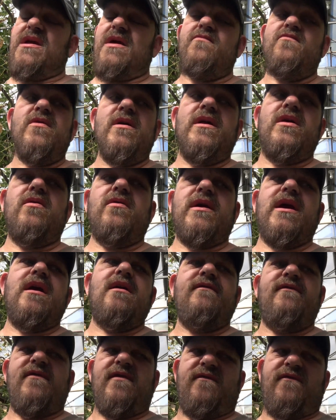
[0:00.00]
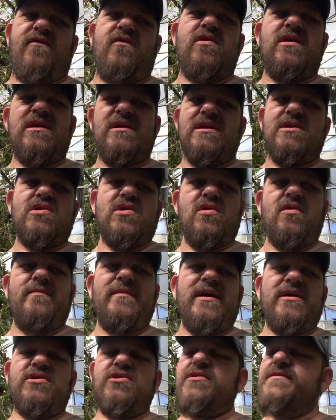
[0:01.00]
I really don't care for the fruitiness too
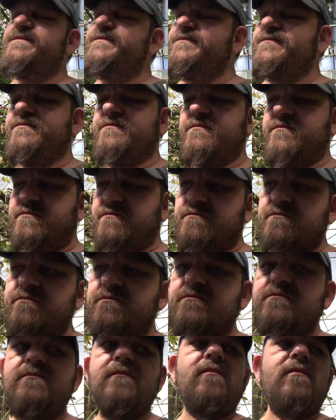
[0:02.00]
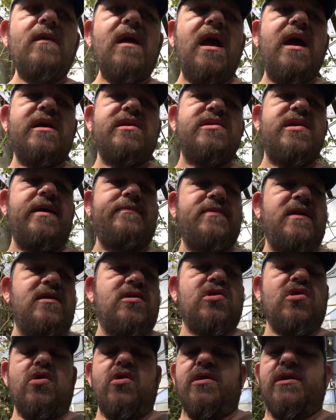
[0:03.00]
much, except in
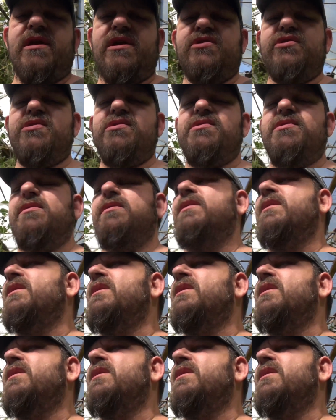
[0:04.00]
certain dishes.